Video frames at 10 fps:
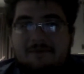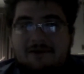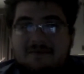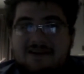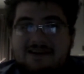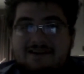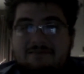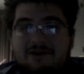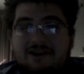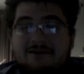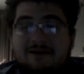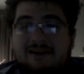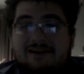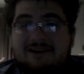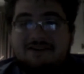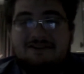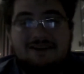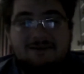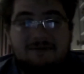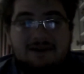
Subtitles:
Putting him at 100.